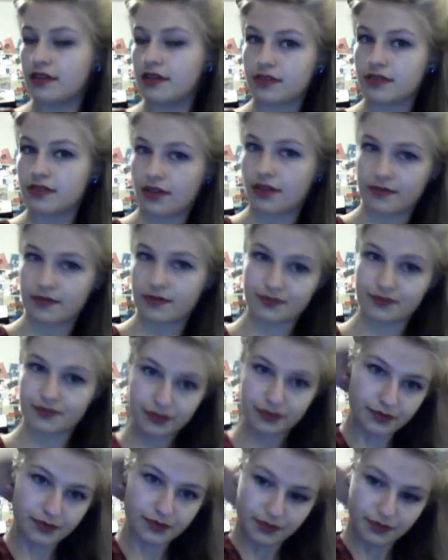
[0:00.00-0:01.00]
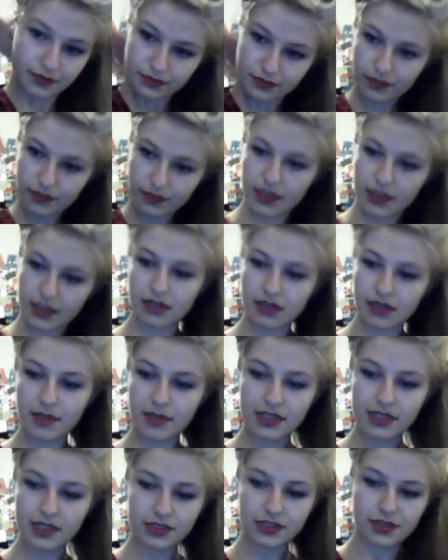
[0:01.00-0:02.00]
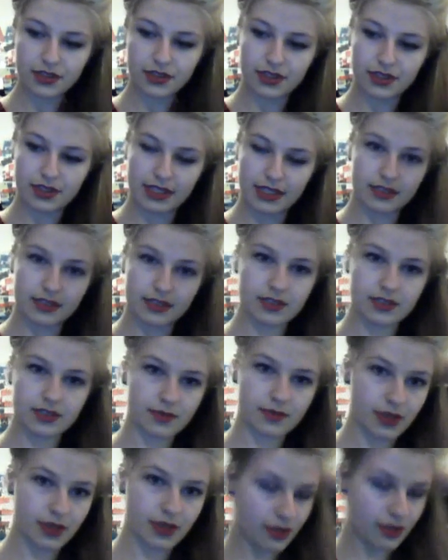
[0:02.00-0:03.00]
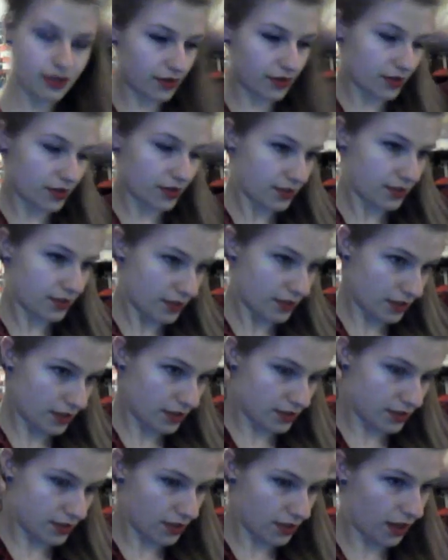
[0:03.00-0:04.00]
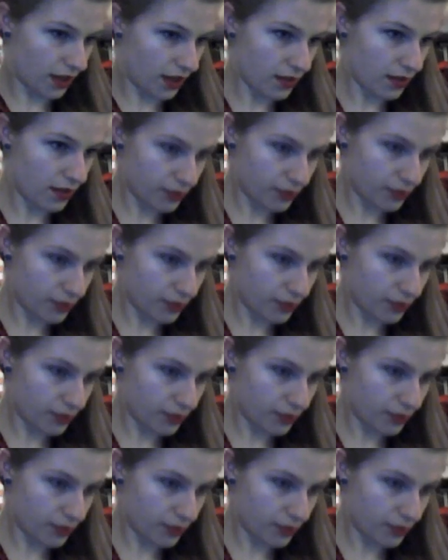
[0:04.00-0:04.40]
So I'm going to make sure it's smooth at the top,